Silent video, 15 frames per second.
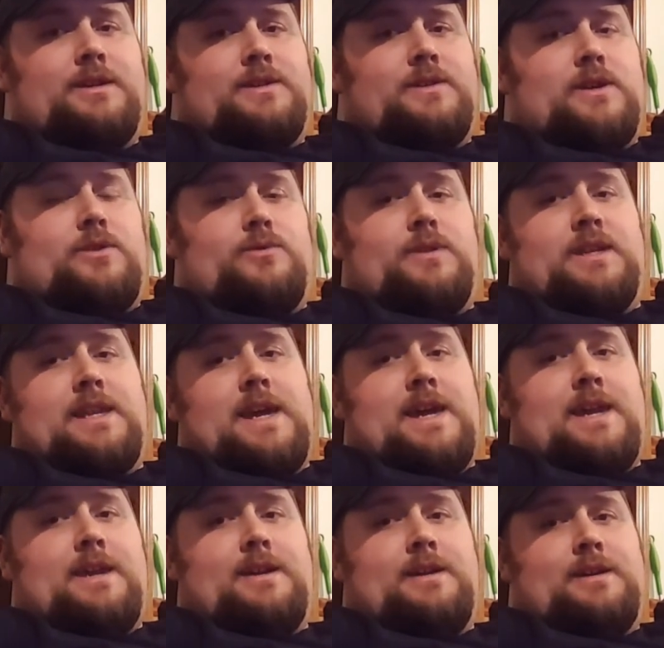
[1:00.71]
So
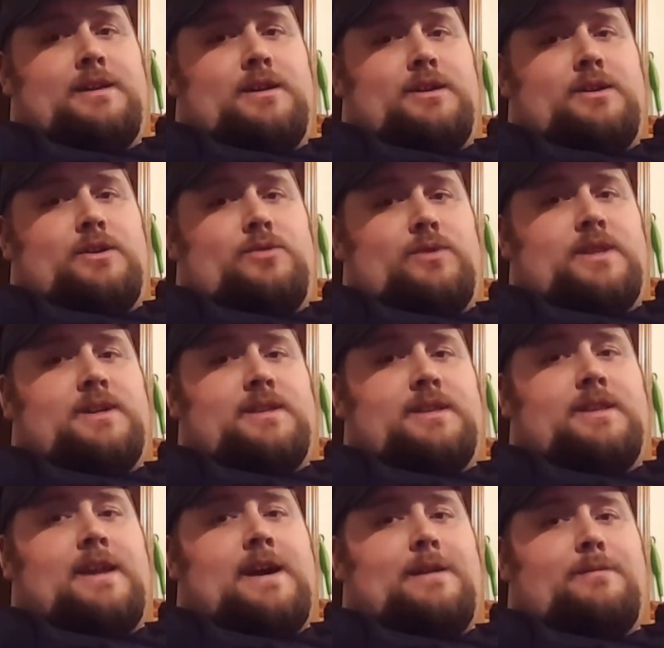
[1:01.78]
today, we took the
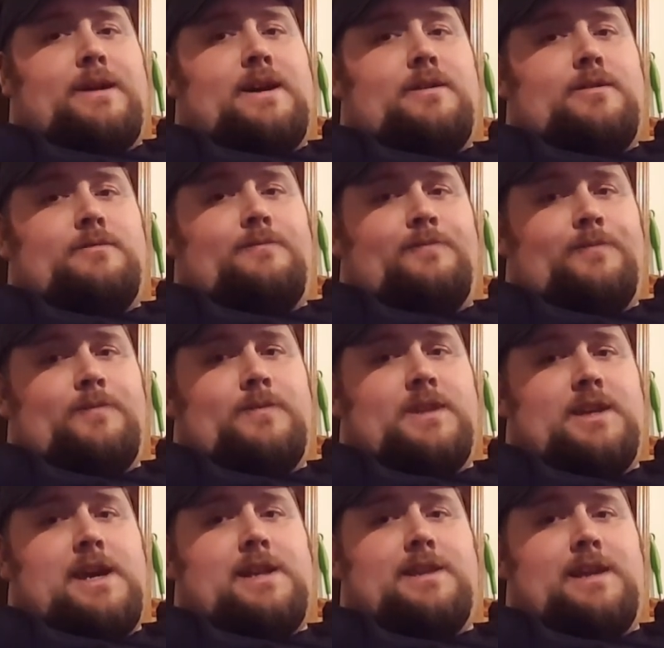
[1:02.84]
time out, got